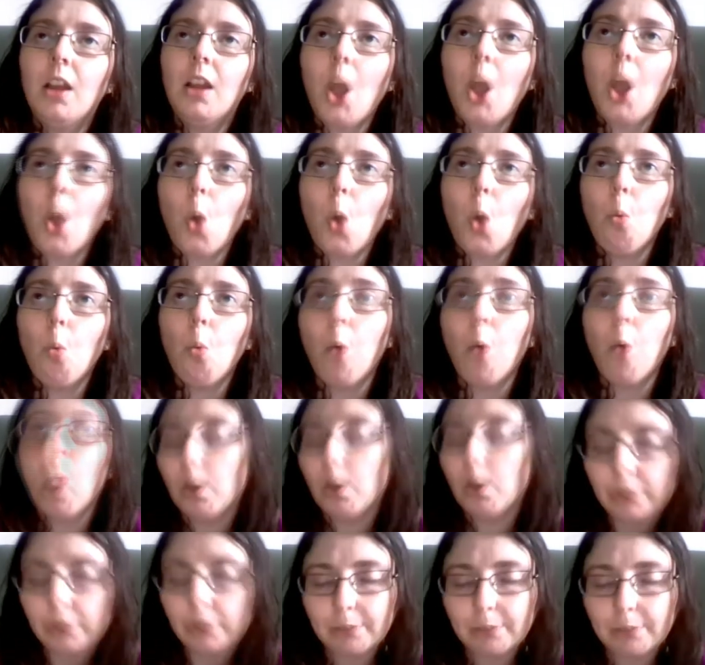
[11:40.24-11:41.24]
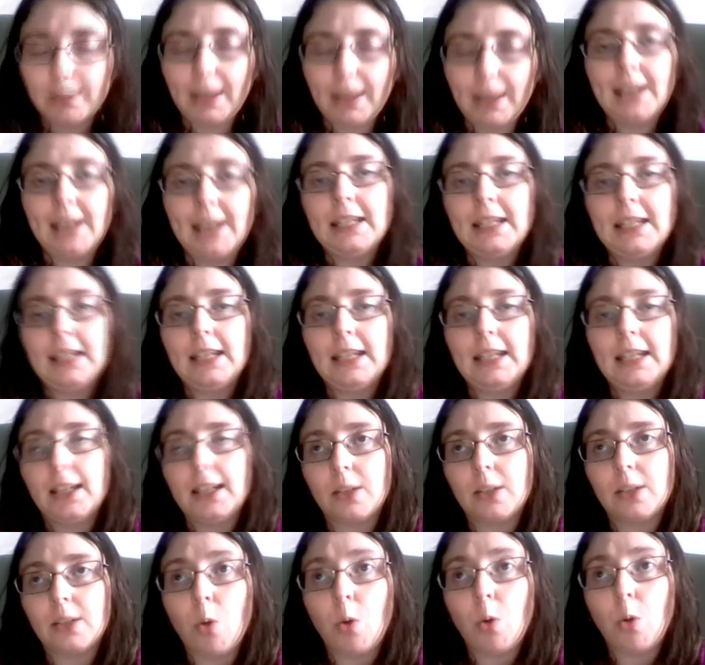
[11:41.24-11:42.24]
Why was it banned?
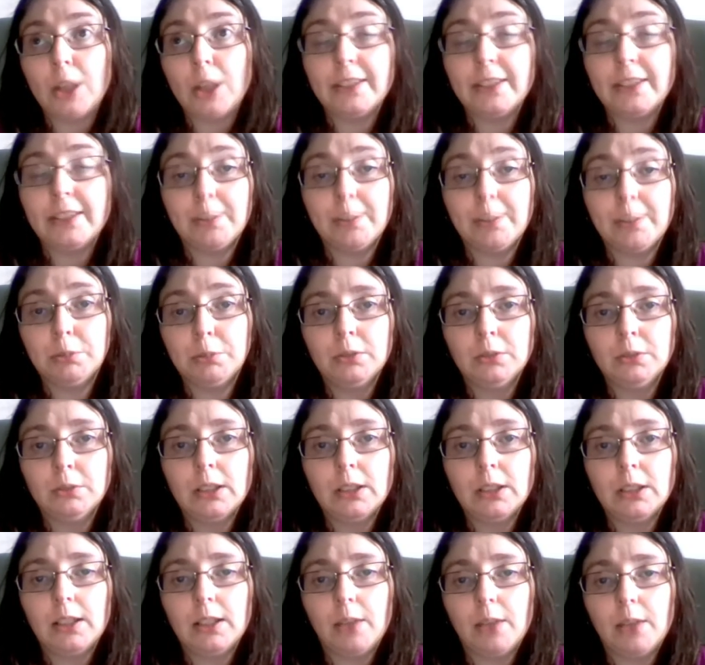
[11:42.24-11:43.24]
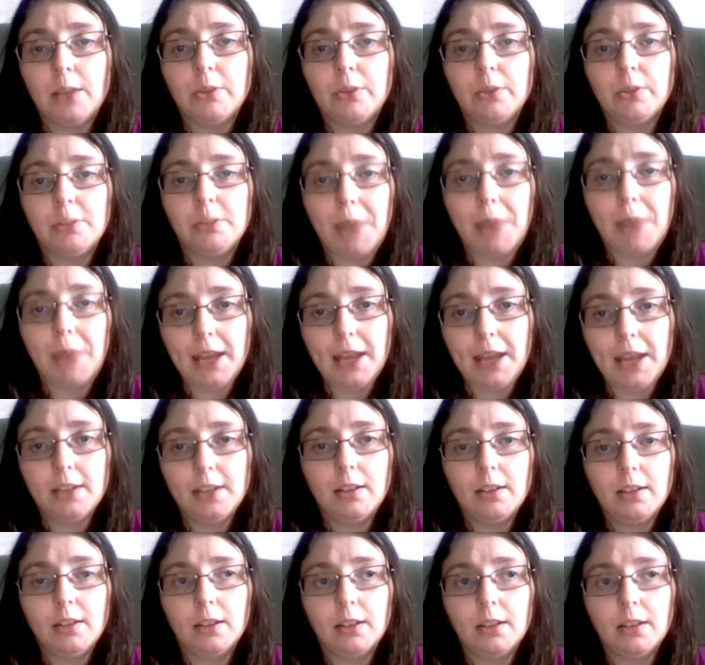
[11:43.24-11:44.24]
Quite simple. It was banned
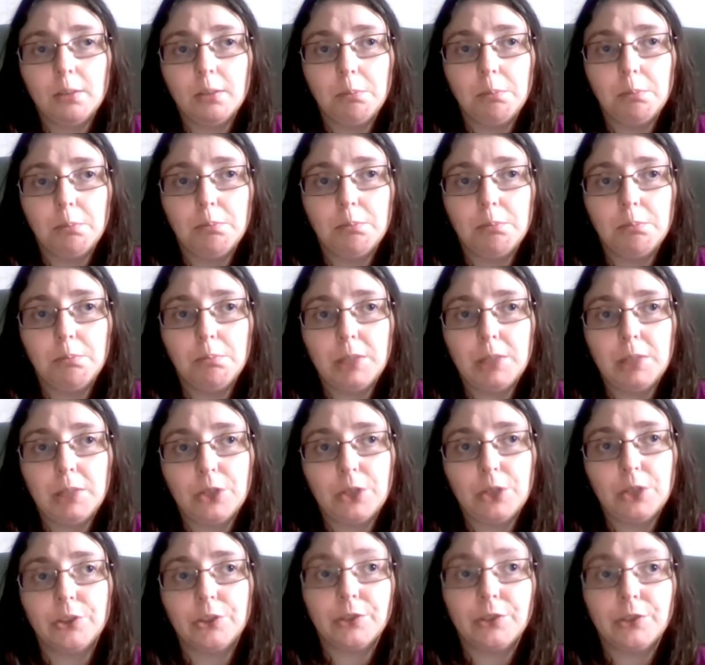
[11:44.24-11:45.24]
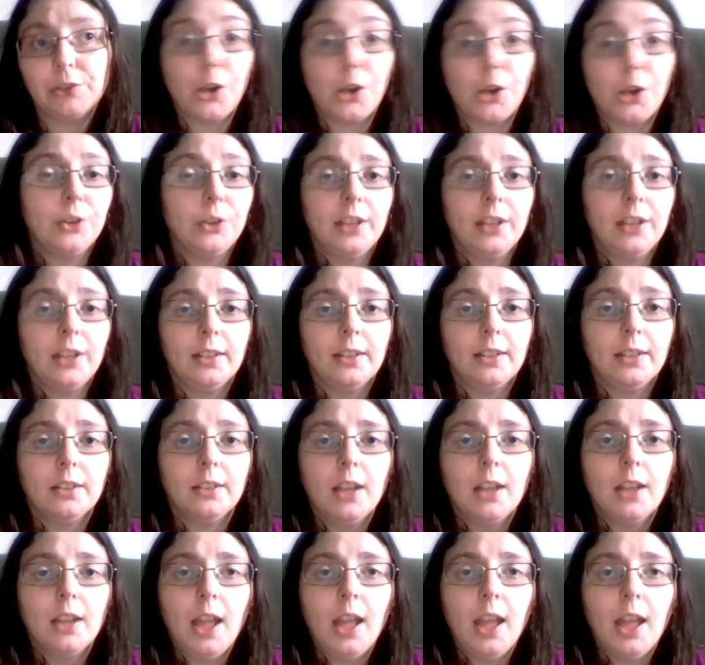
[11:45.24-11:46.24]
because of content.
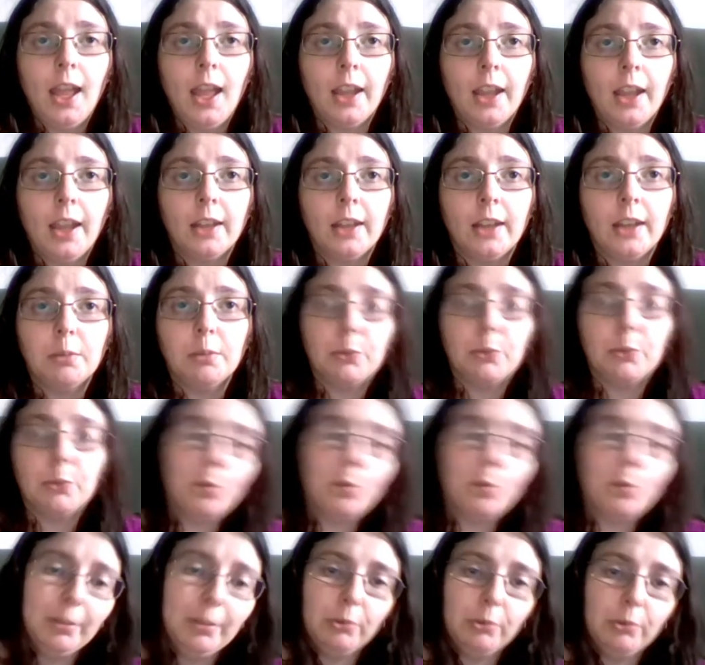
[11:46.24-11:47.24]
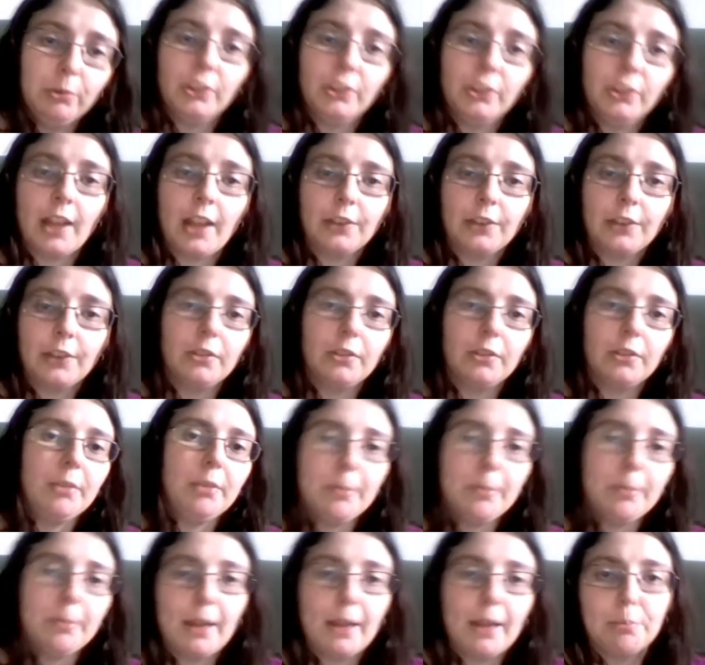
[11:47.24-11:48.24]
And before people start screaming
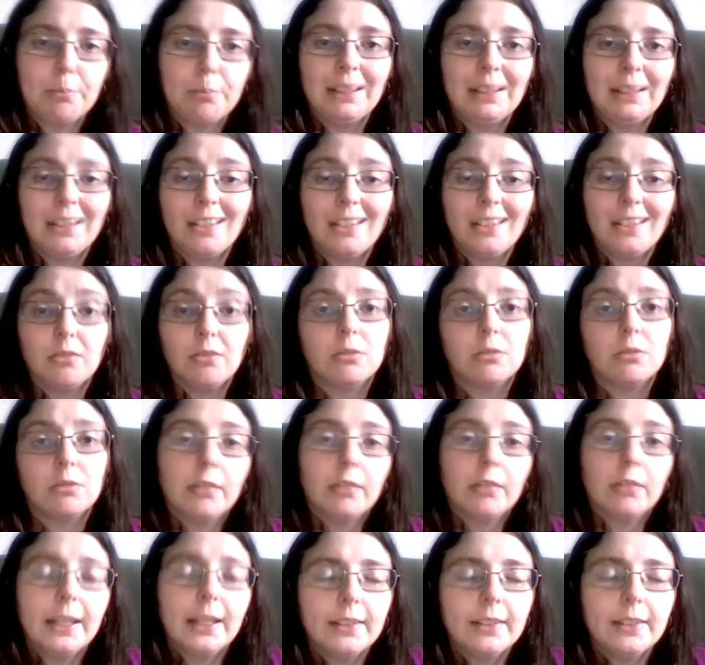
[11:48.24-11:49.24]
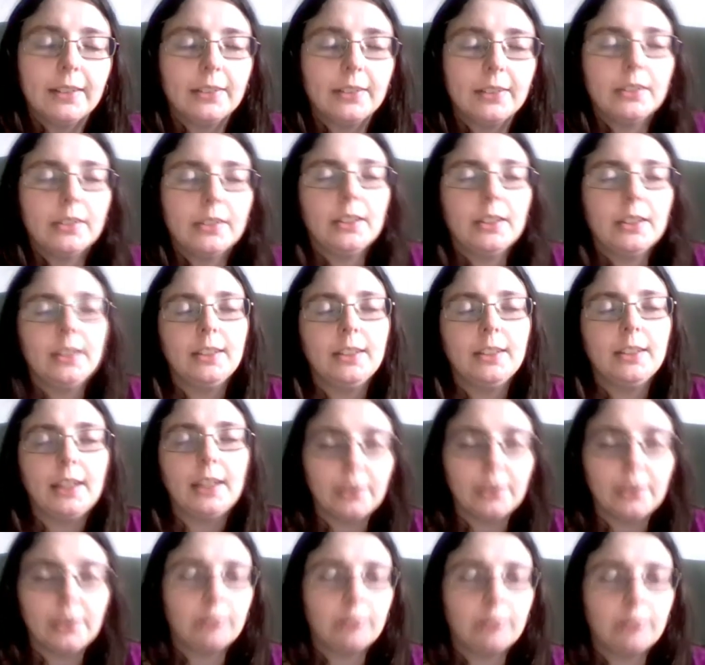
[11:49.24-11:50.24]
about political correctness, there's
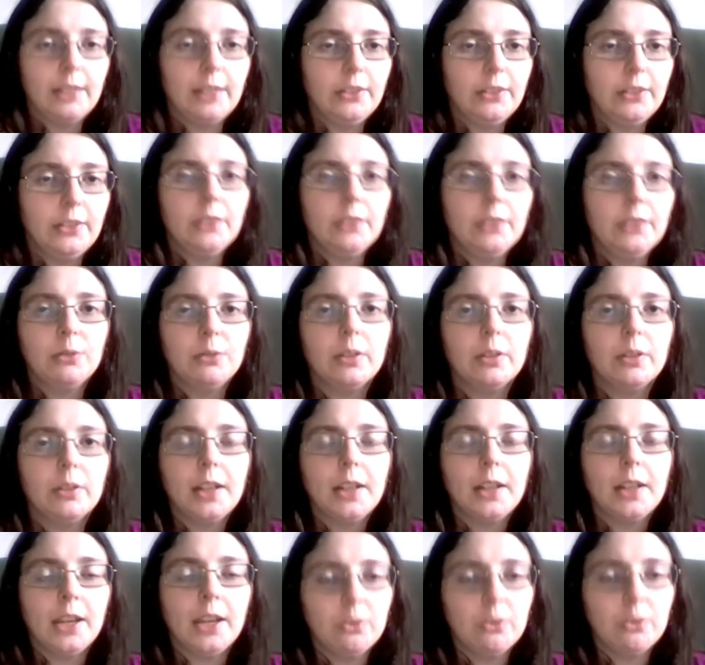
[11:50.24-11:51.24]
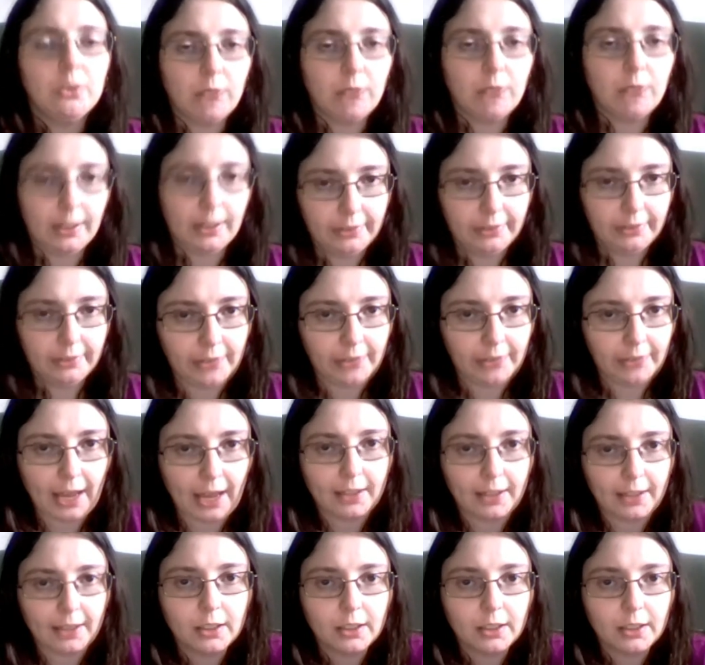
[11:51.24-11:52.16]
a reason for it and you'll understand it.